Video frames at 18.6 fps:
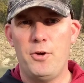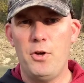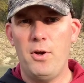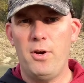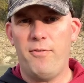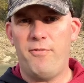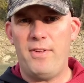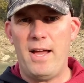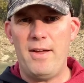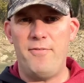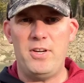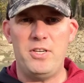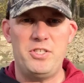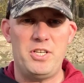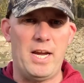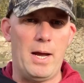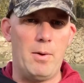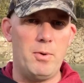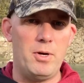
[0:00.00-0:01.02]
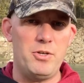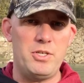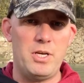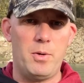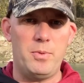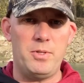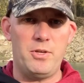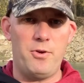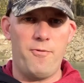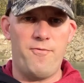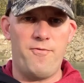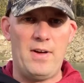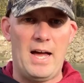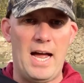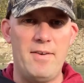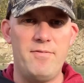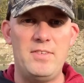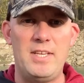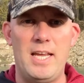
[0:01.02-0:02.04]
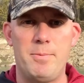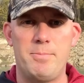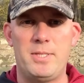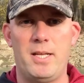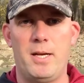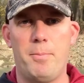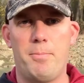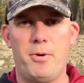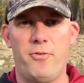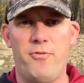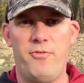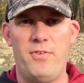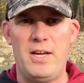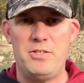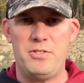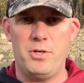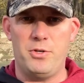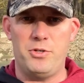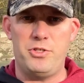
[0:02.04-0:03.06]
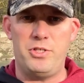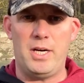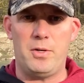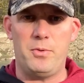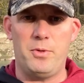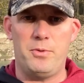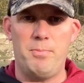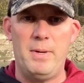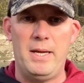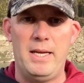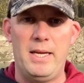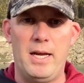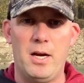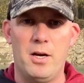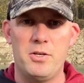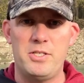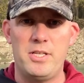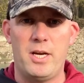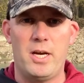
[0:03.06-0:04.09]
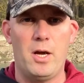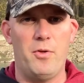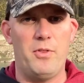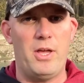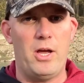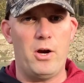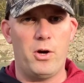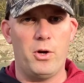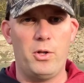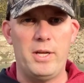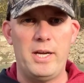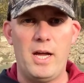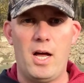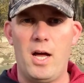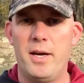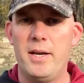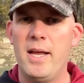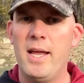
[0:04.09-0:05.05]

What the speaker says: you're new to fly fishing, I want to share with you 5 tips that a professional shared with me years ago that early on